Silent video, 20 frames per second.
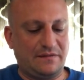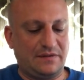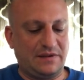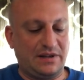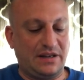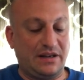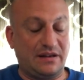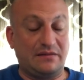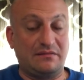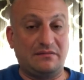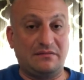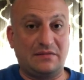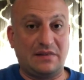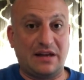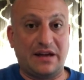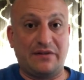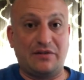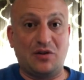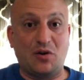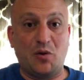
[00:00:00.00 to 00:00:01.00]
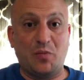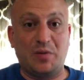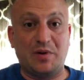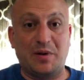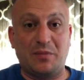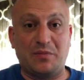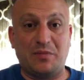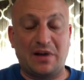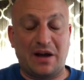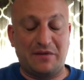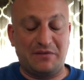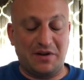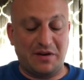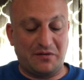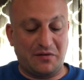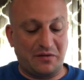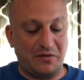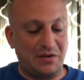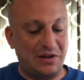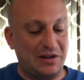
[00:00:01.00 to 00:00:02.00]
Again, I've
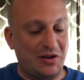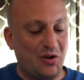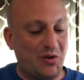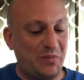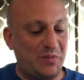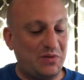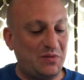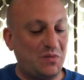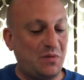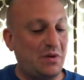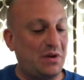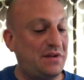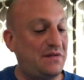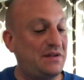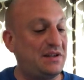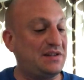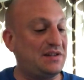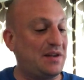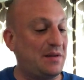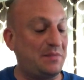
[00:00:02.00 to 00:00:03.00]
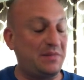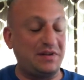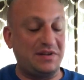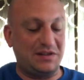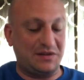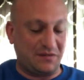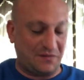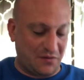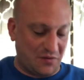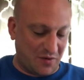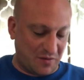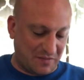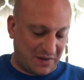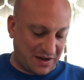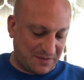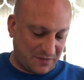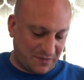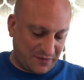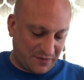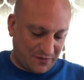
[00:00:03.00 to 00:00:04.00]
never really opened one of these up in this
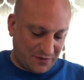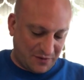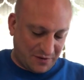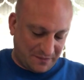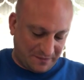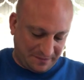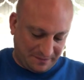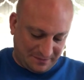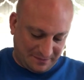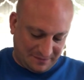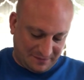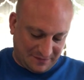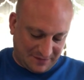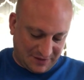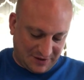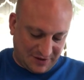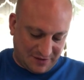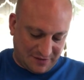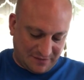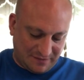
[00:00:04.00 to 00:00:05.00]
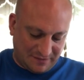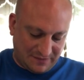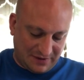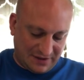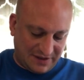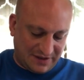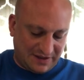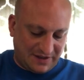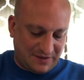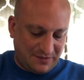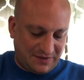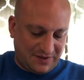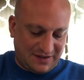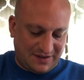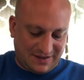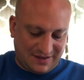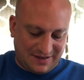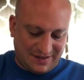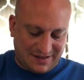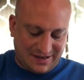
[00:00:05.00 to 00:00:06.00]
format before. So let's see what
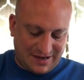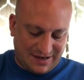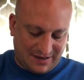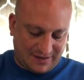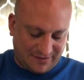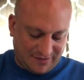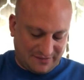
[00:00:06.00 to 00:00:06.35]
this is like.